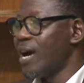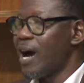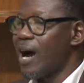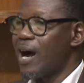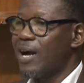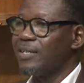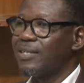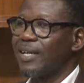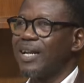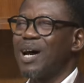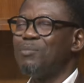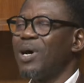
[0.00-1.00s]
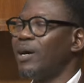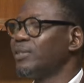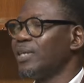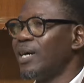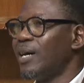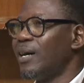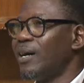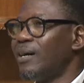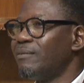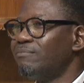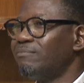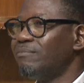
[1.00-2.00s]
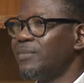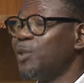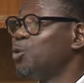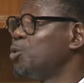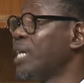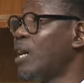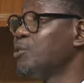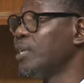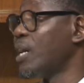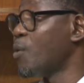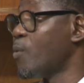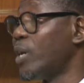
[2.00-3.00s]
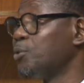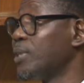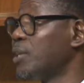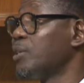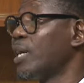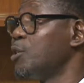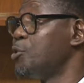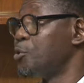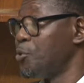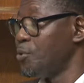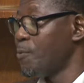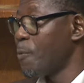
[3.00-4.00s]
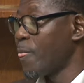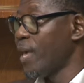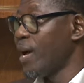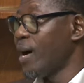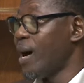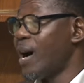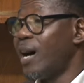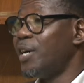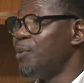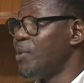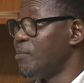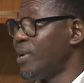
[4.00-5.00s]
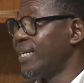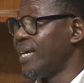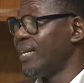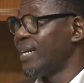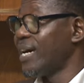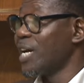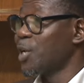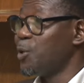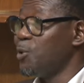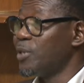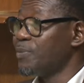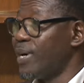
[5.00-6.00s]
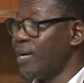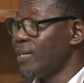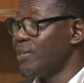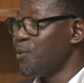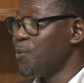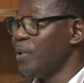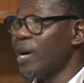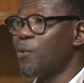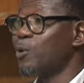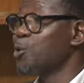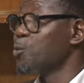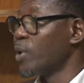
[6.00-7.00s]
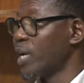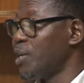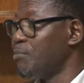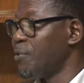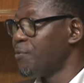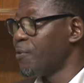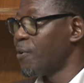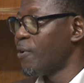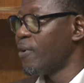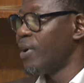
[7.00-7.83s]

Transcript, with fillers: It started about maybe 2001, 2002. I remember then that I quit where I was working before.